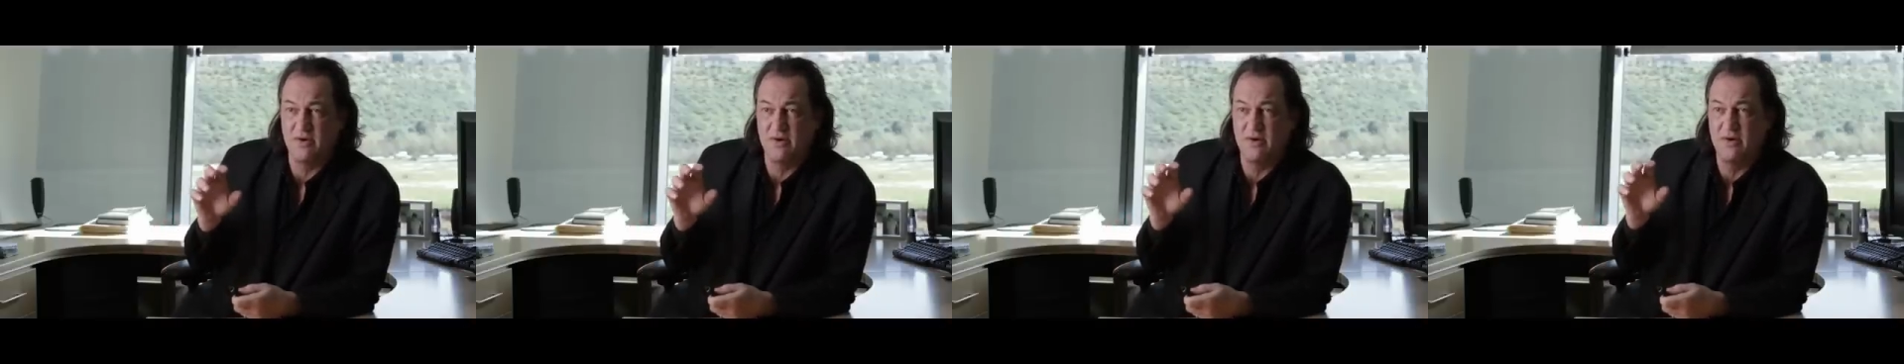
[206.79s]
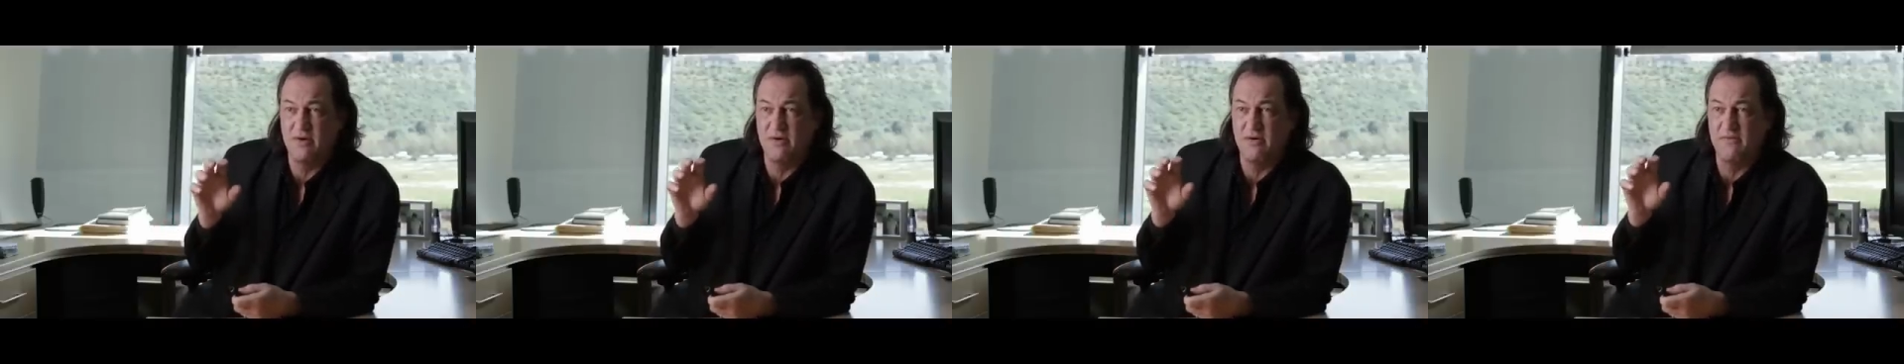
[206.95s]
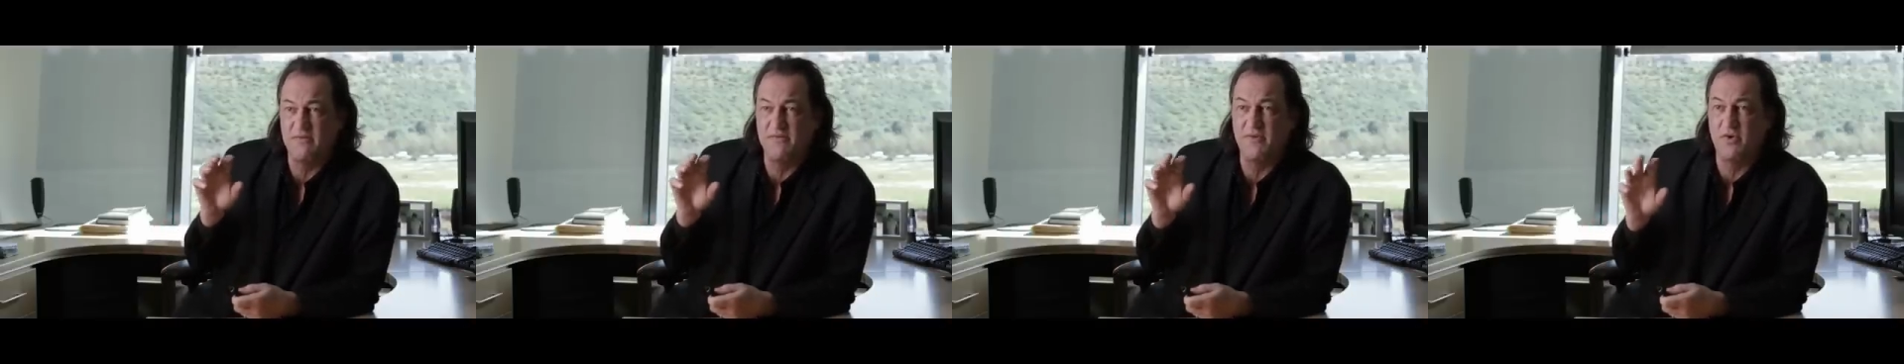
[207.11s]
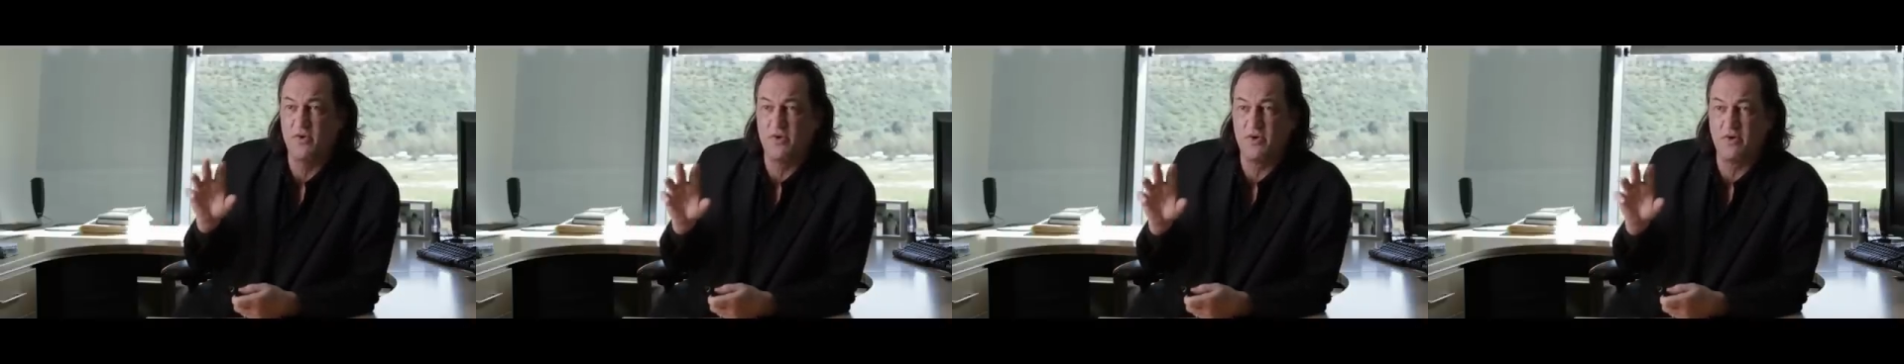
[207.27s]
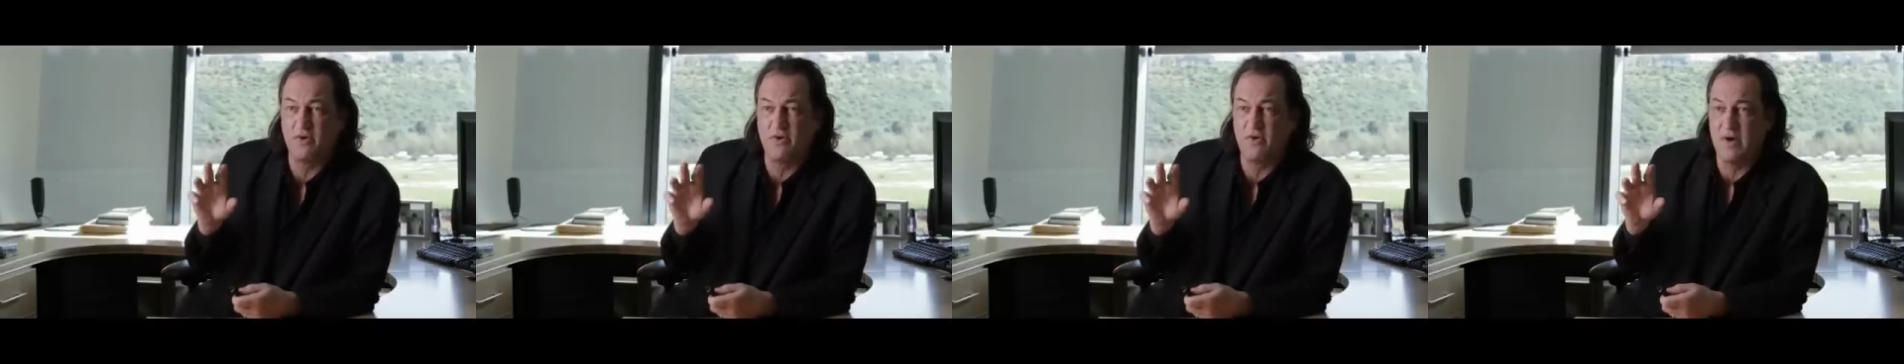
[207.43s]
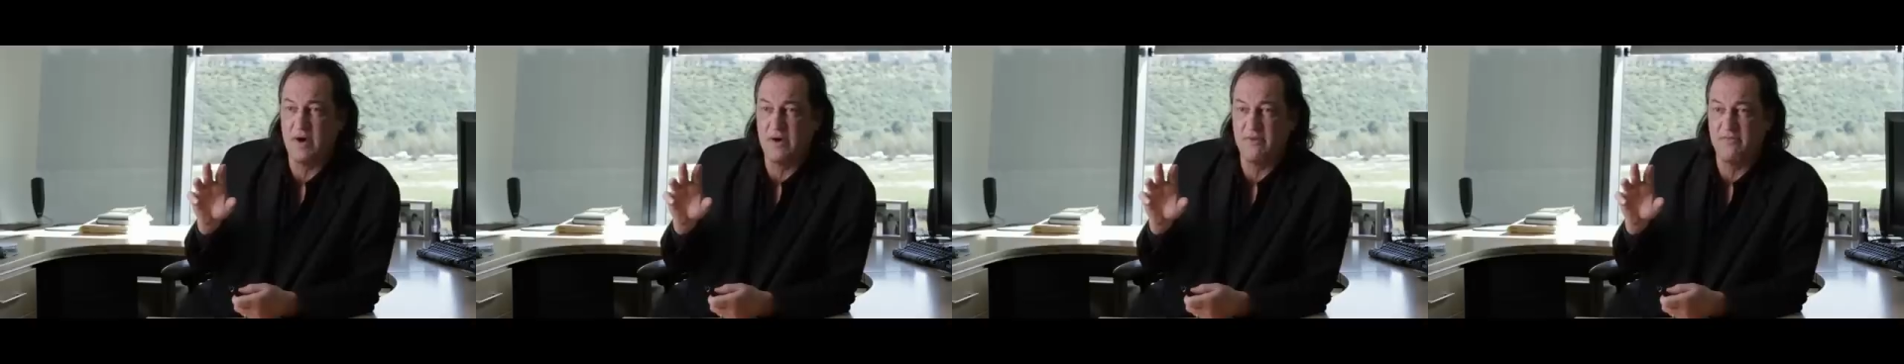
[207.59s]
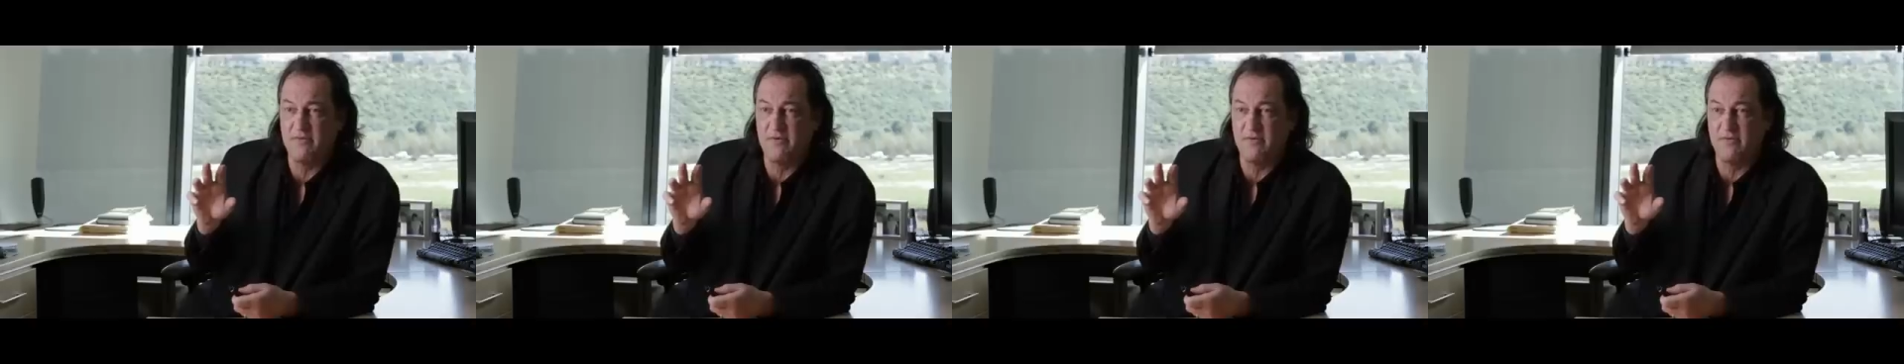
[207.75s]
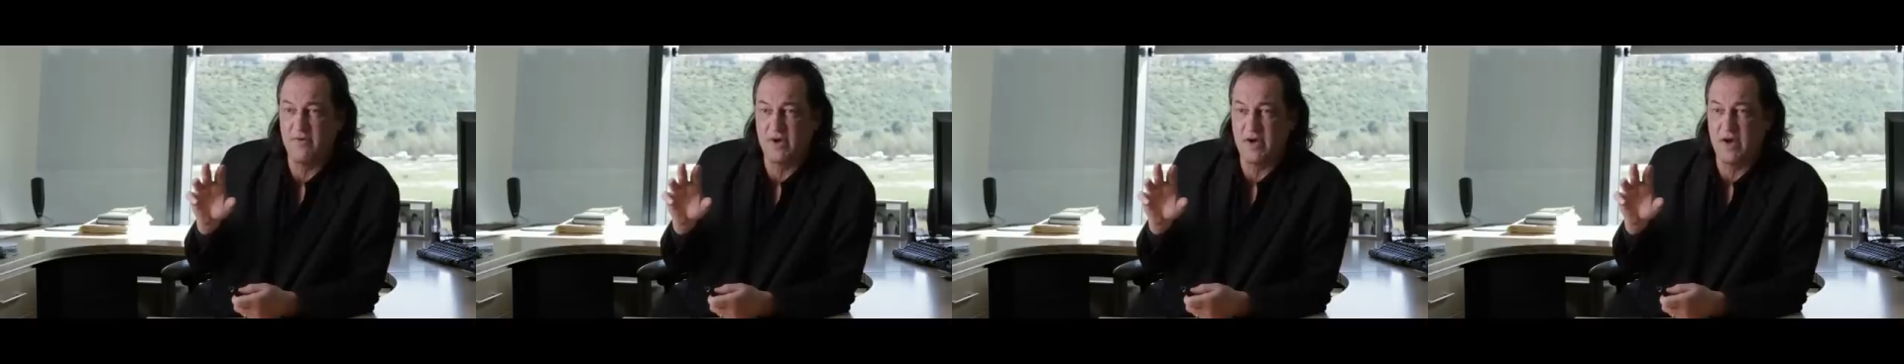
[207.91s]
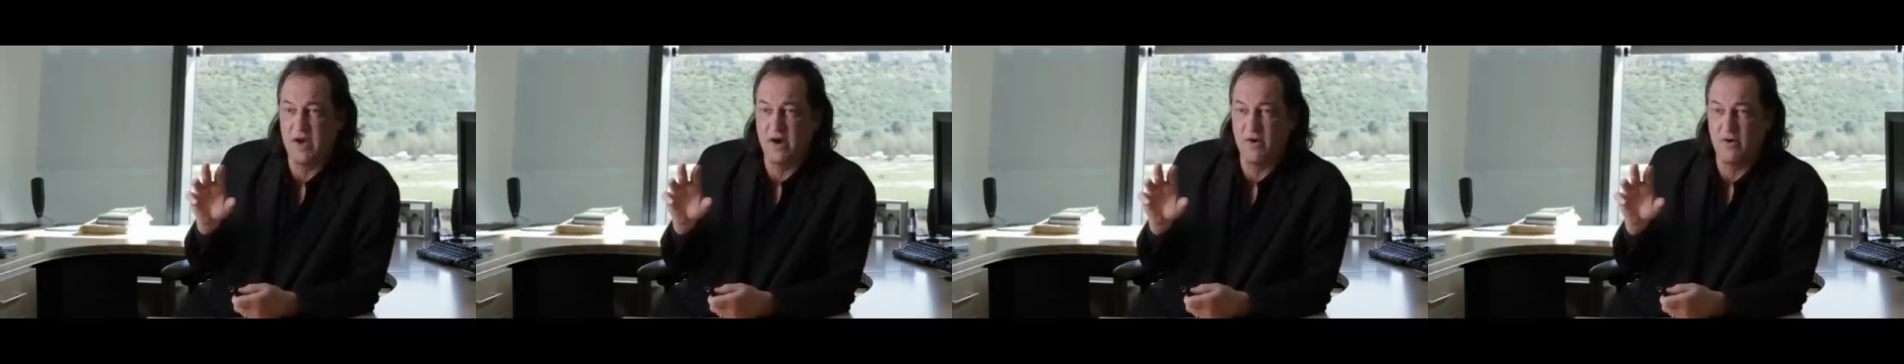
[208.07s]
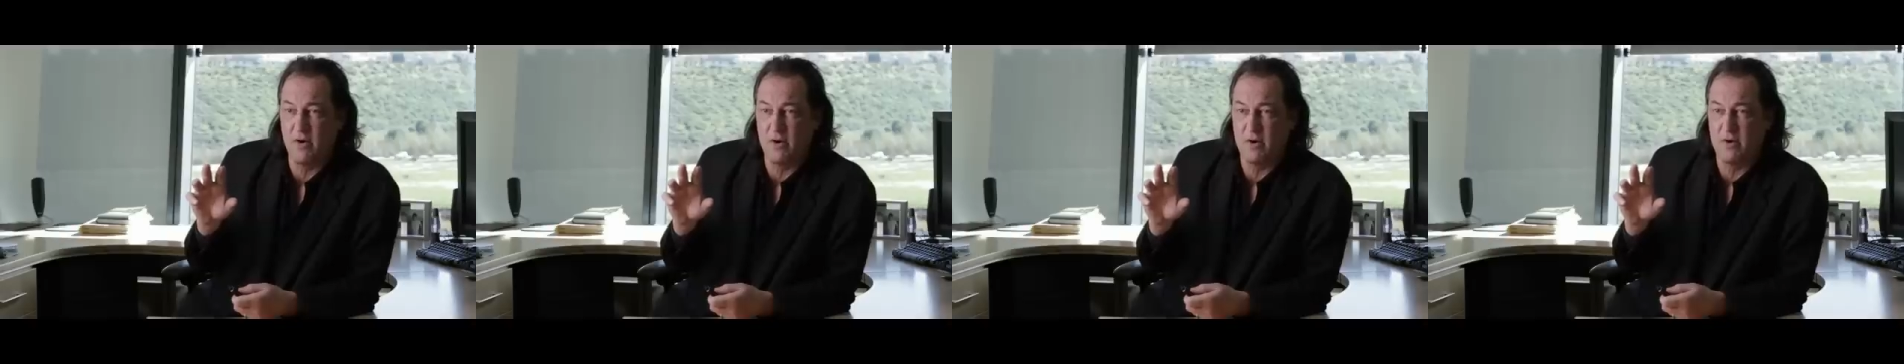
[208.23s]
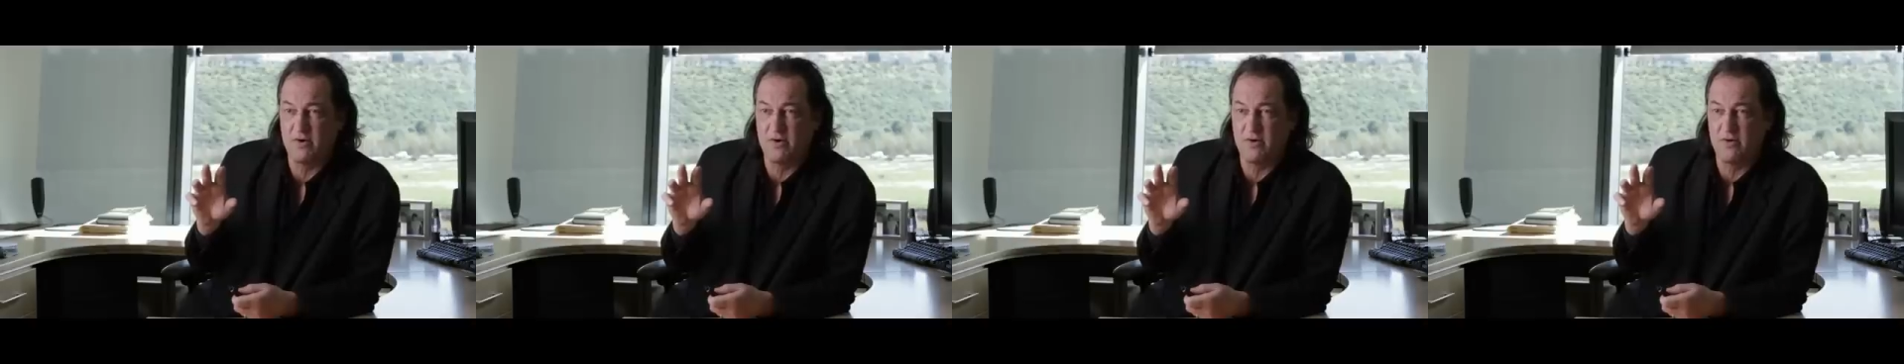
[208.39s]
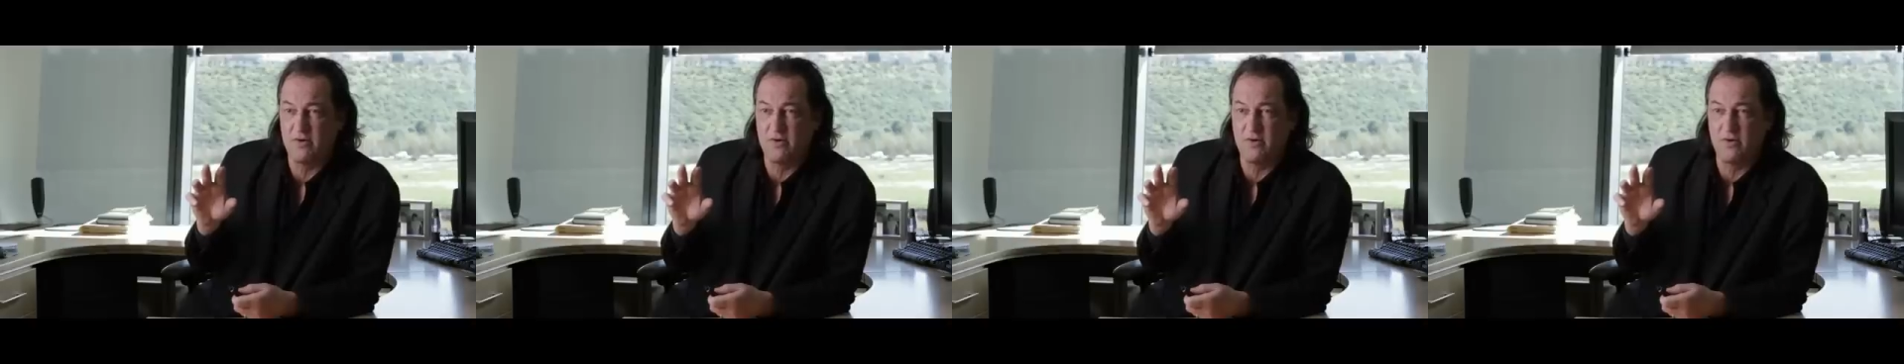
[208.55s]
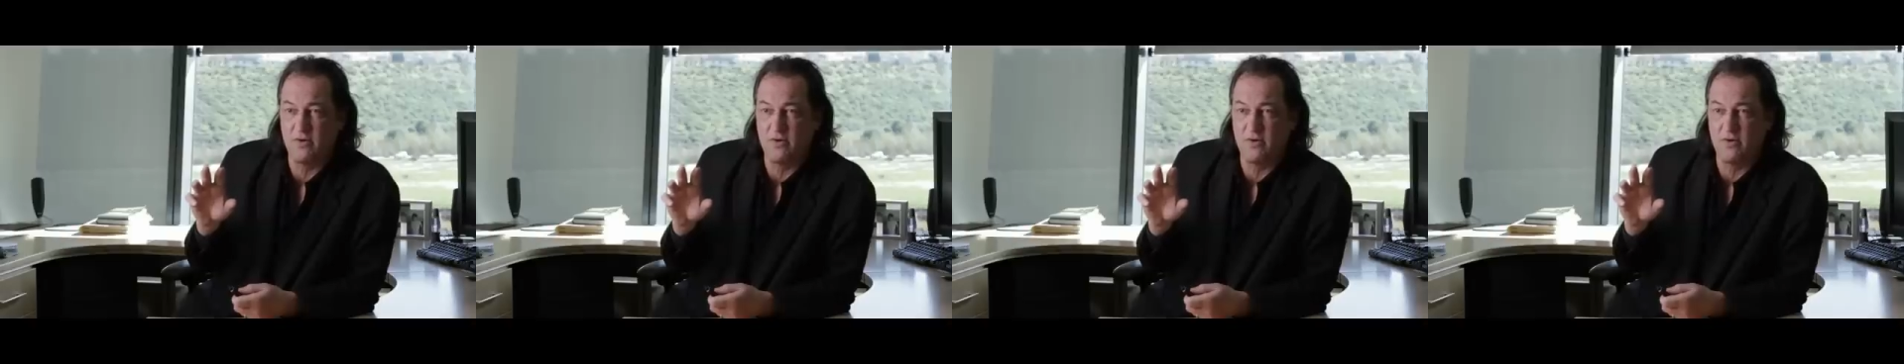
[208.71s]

a, photograph of a character